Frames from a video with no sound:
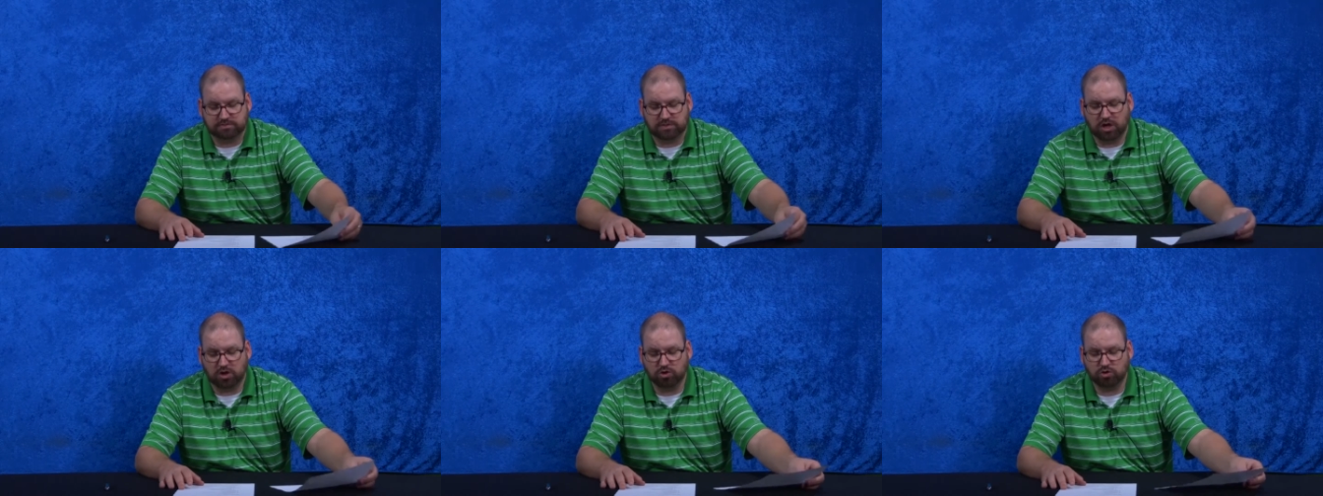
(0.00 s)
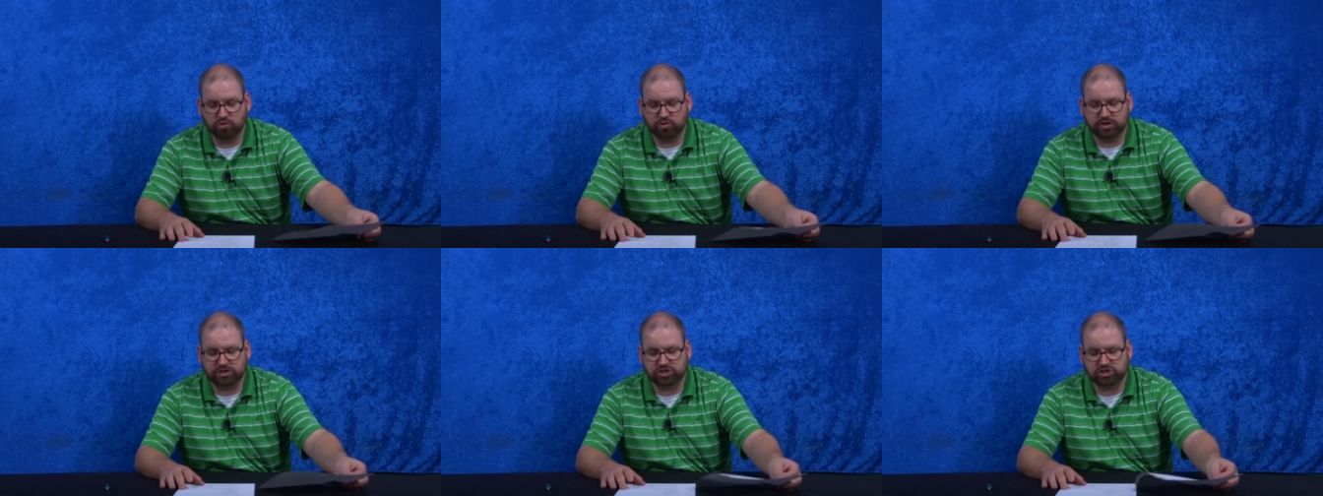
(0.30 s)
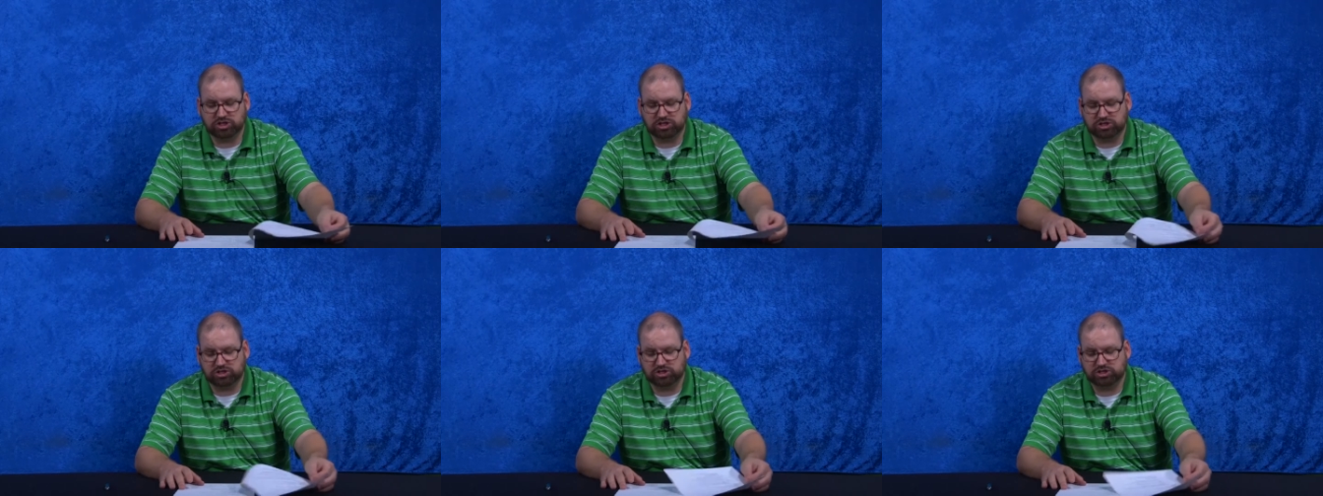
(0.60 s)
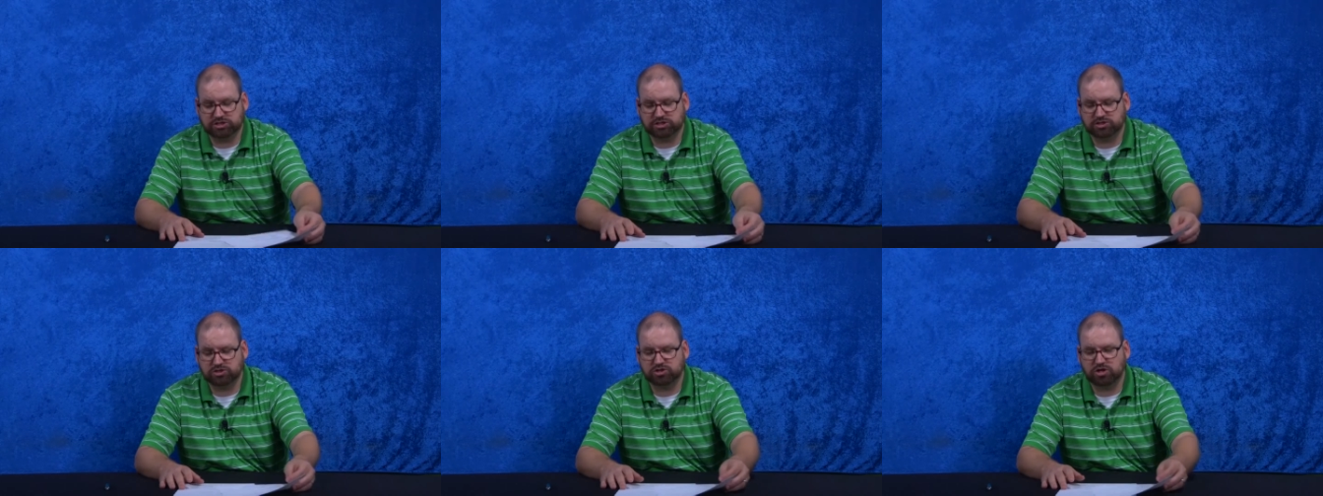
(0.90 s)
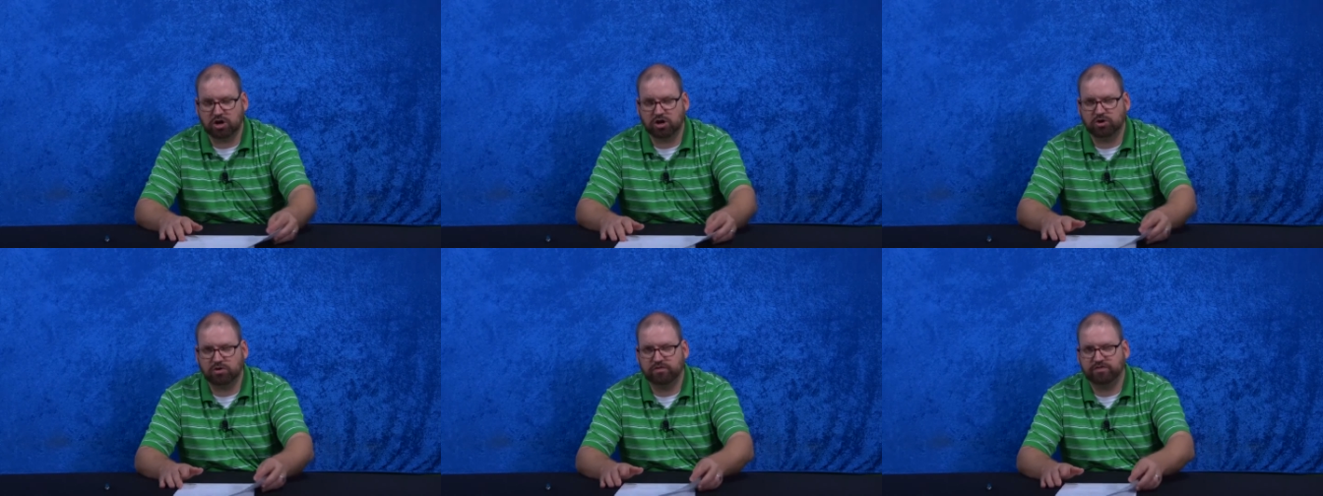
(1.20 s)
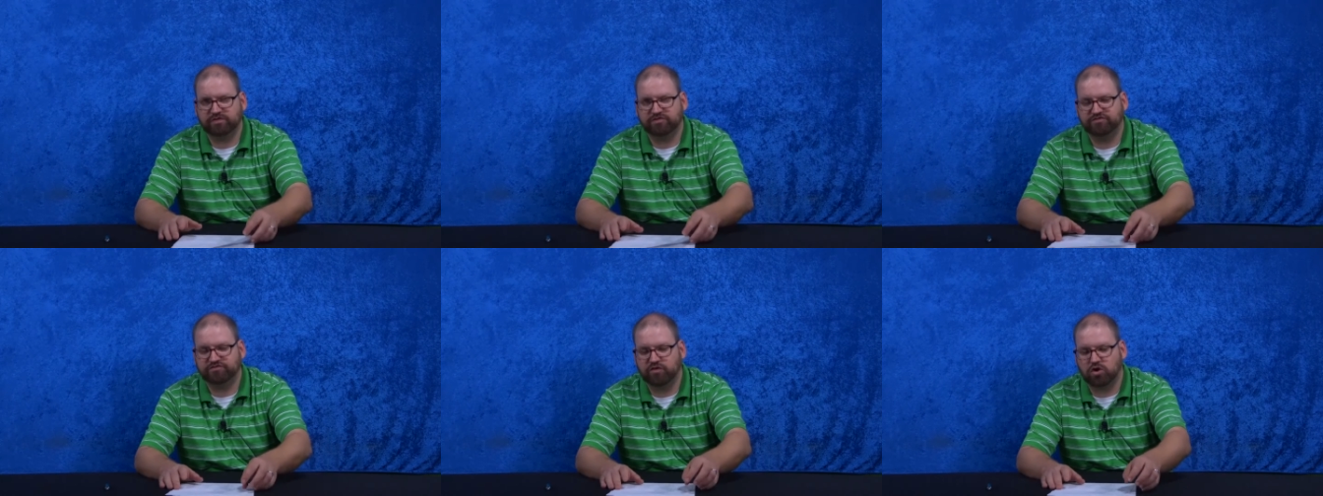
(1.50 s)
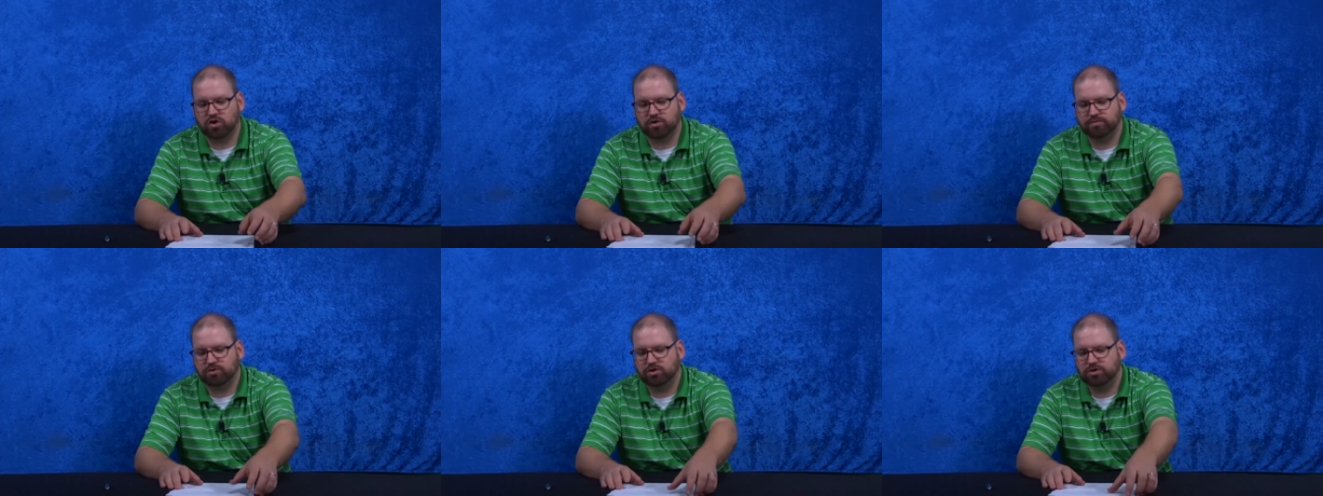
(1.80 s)
Now, who is she? She's the daughter of a
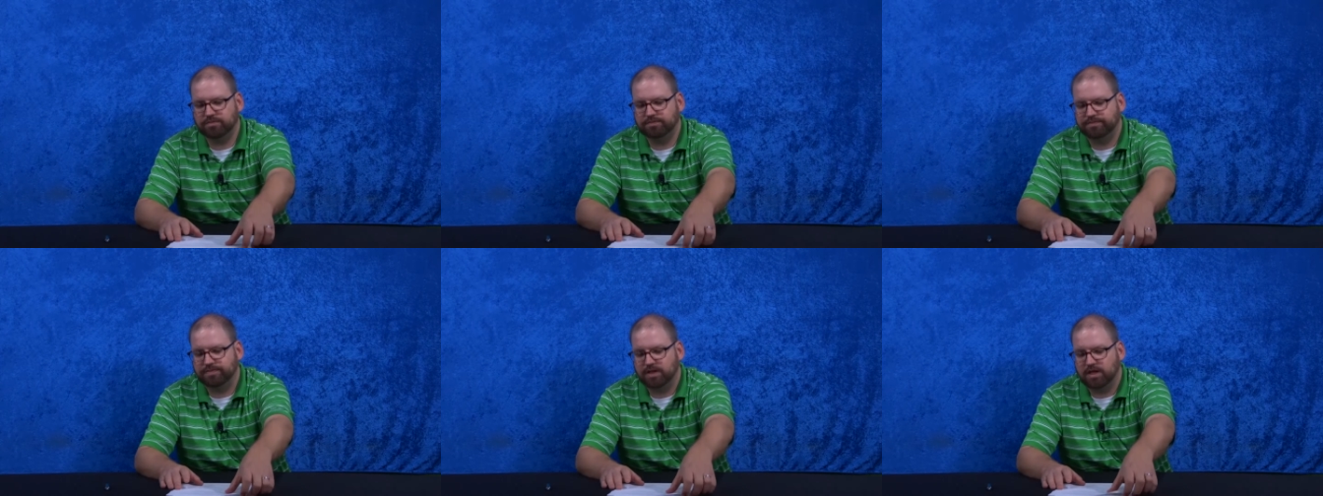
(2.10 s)
farmer,